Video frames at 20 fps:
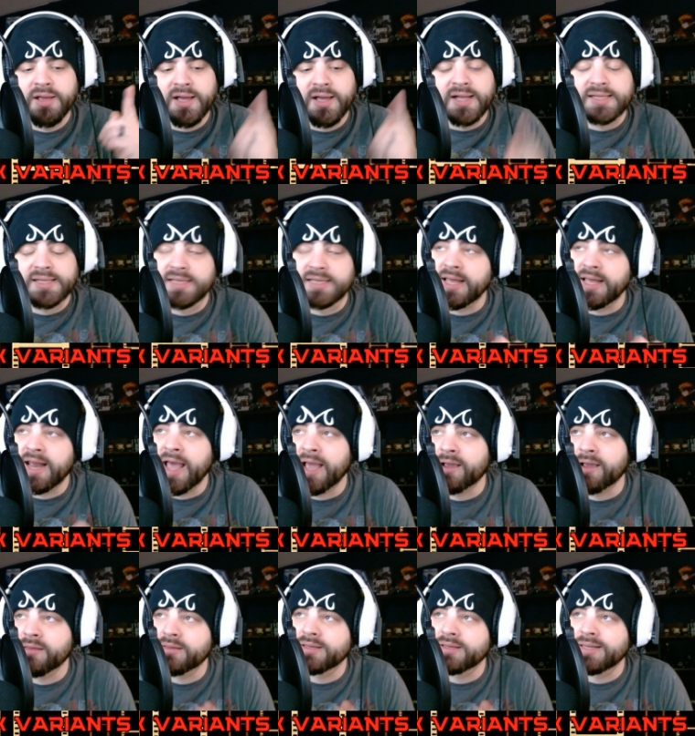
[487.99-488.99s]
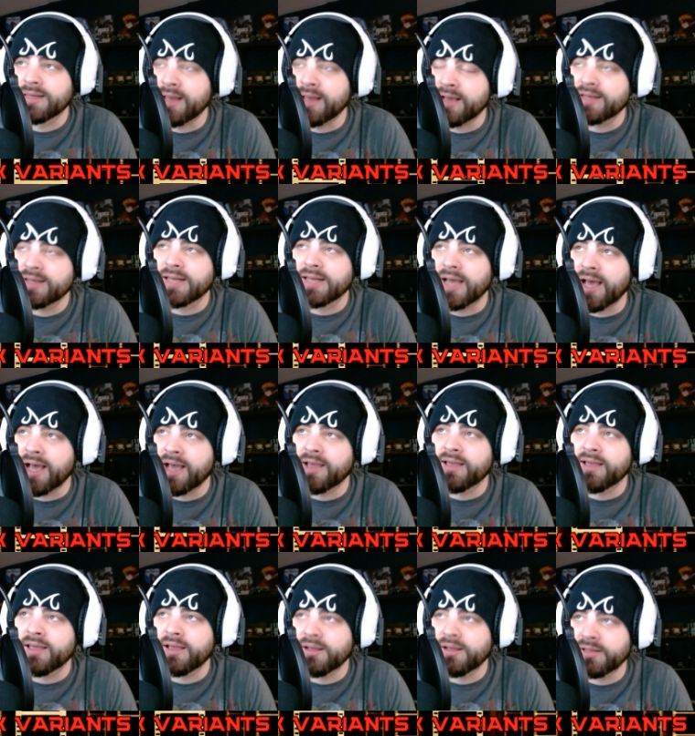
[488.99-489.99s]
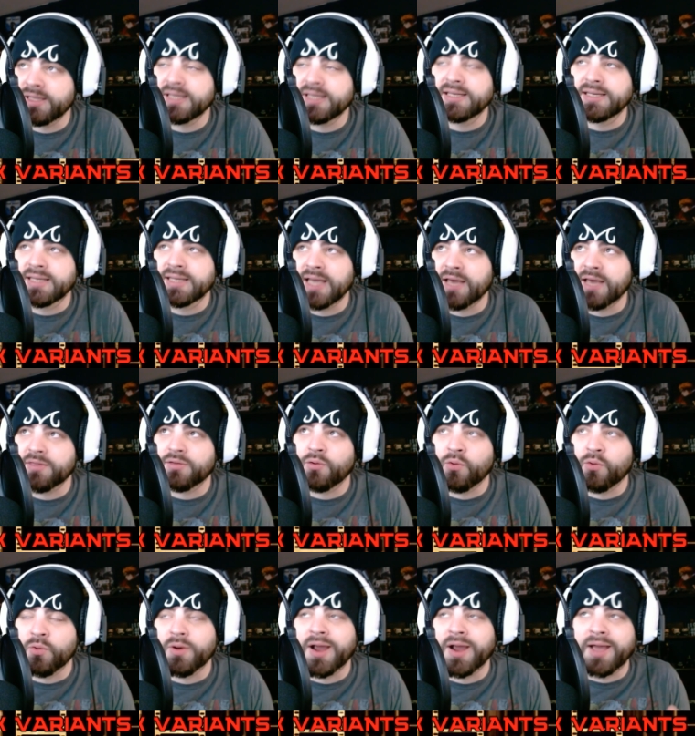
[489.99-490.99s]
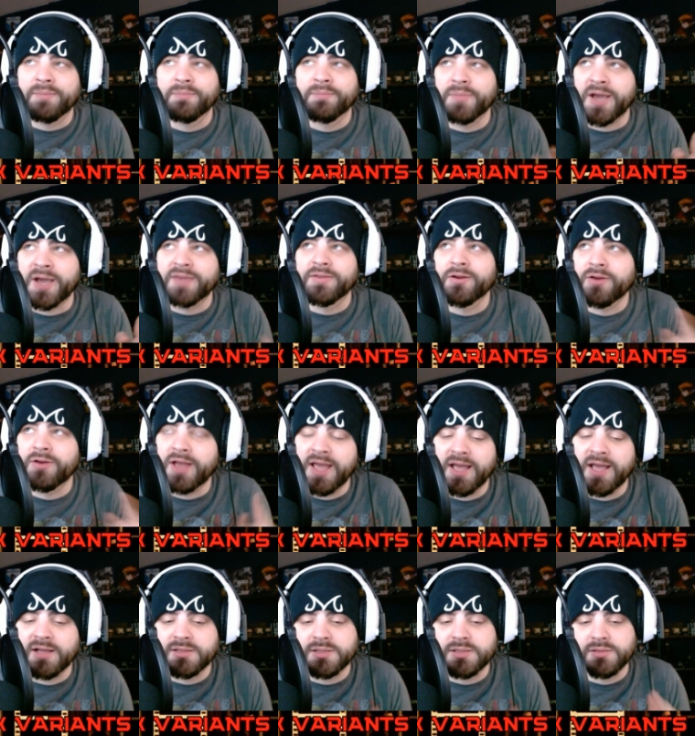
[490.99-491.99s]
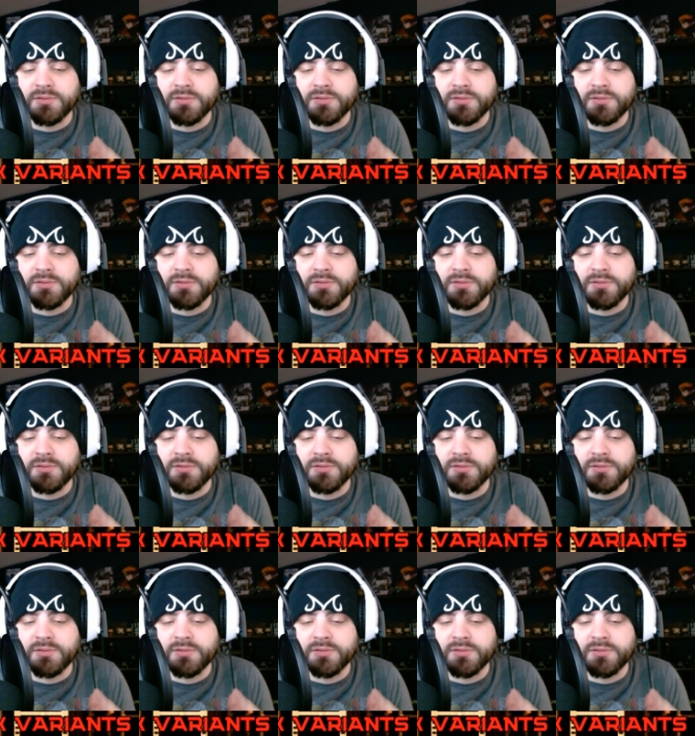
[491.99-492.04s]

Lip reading: and say that Agatha did not die a clean death or by their hands.